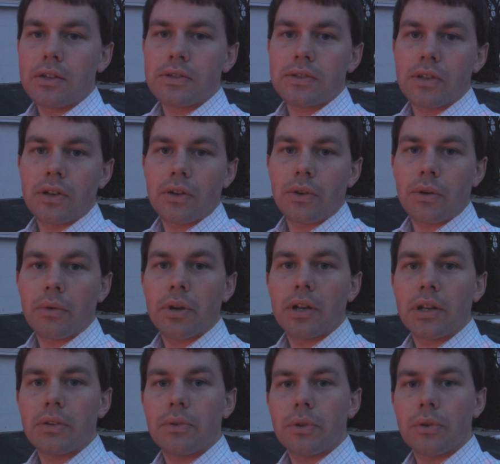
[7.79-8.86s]
so I wanted
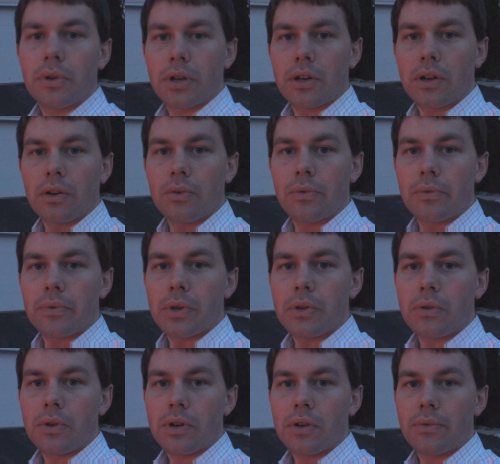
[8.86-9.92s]
to give you a quick
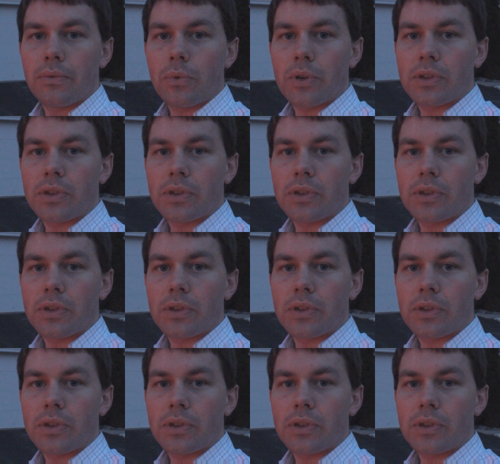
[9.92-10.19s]
overview of